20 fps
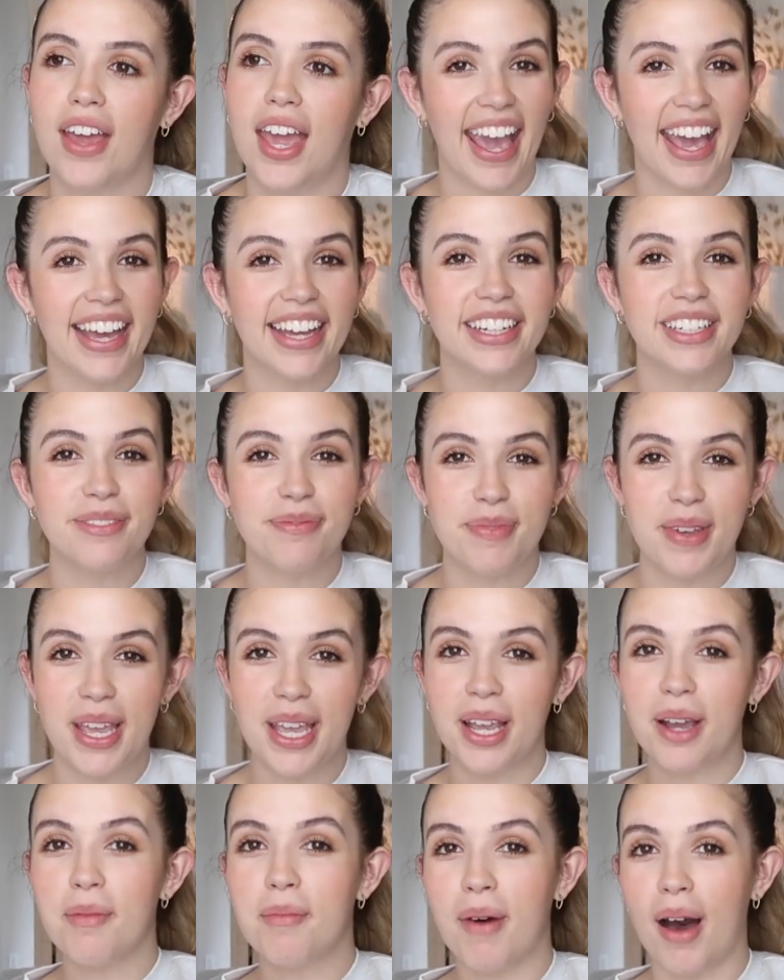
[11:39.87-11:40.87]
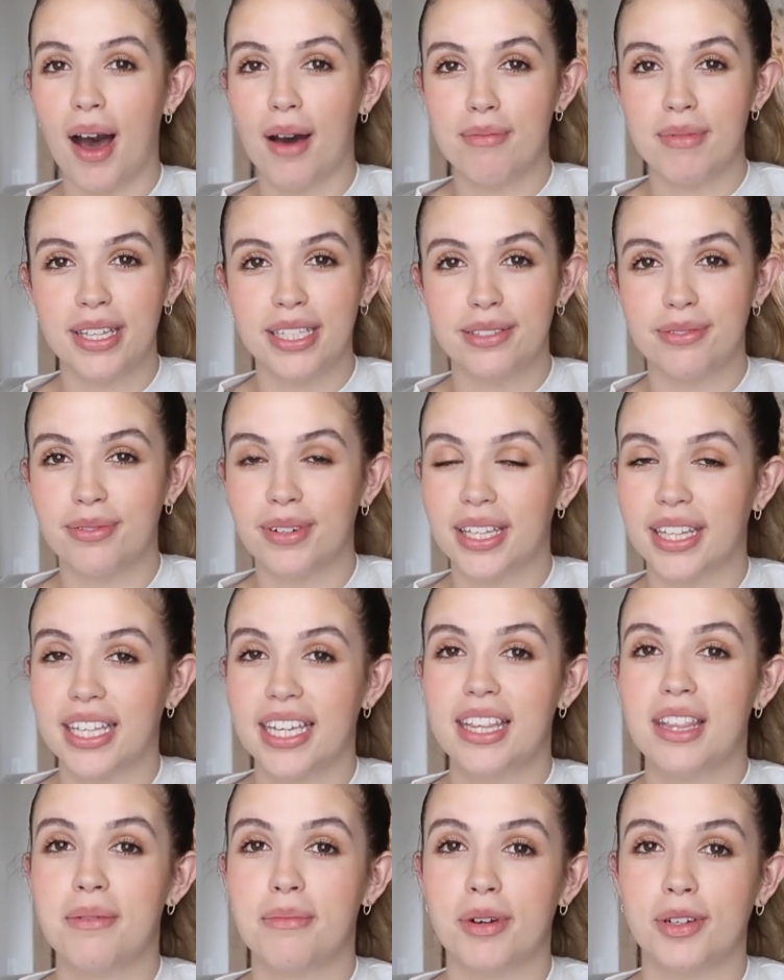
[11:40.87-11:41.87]
And being a mom is
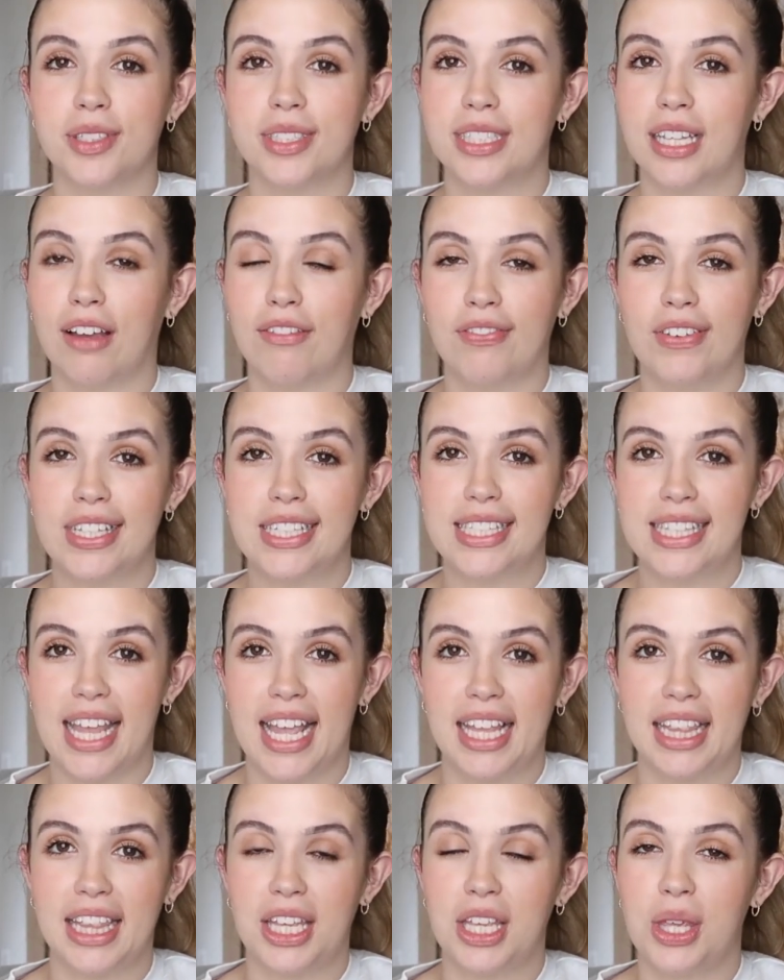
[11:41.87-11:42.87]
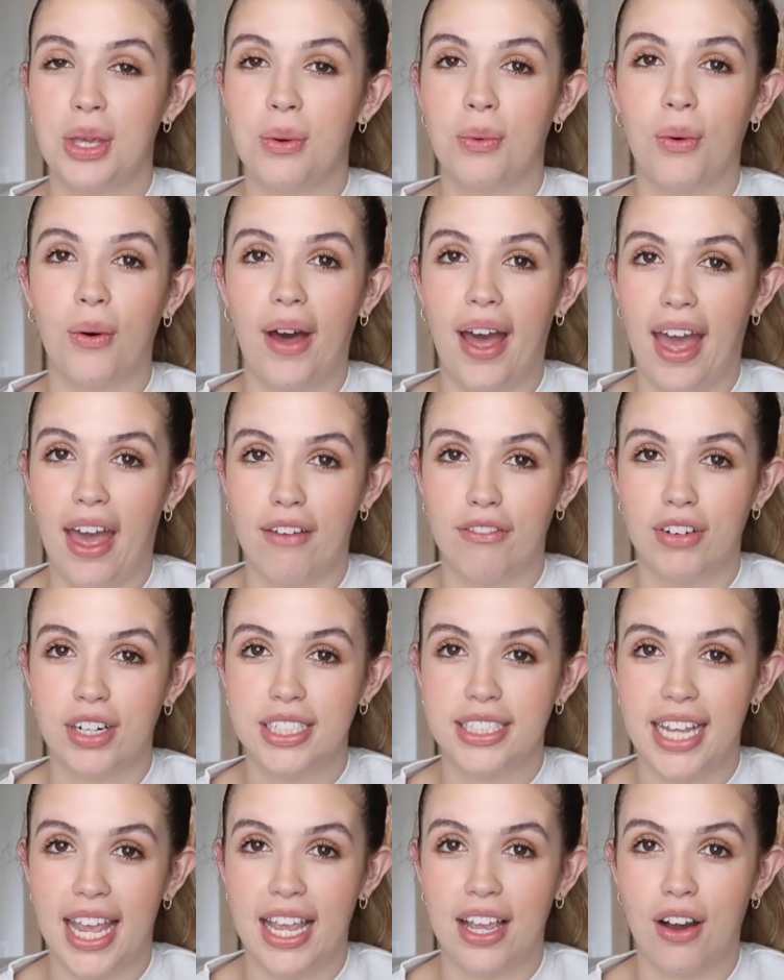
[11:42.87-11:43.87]
really the most selfless thing that you will
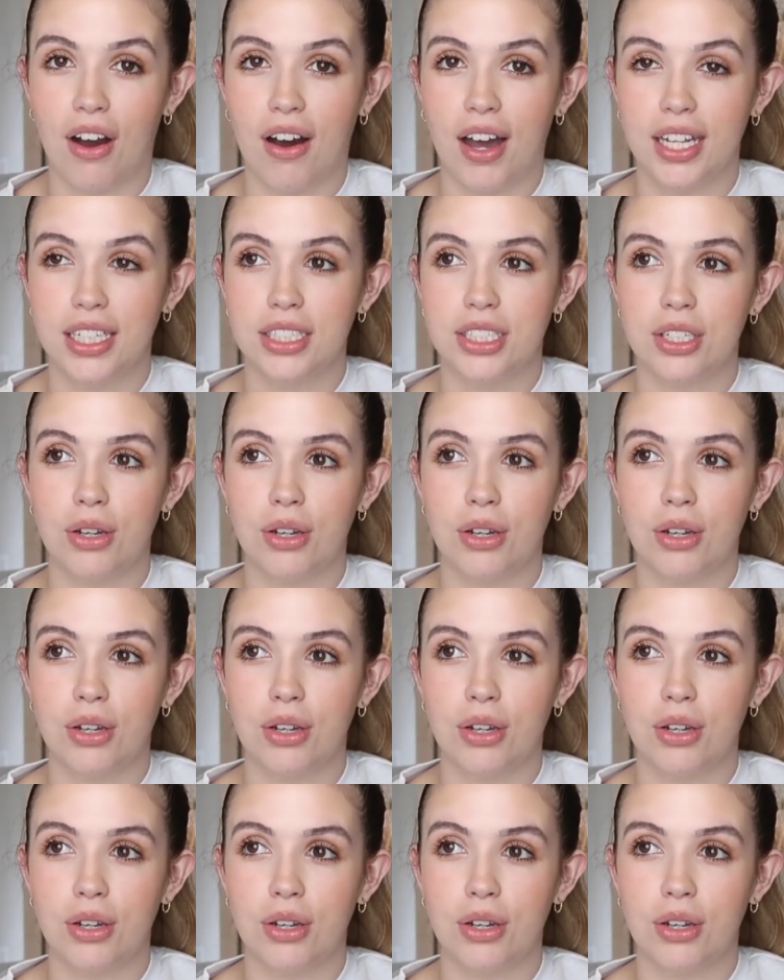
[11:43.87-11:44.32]
ever take on.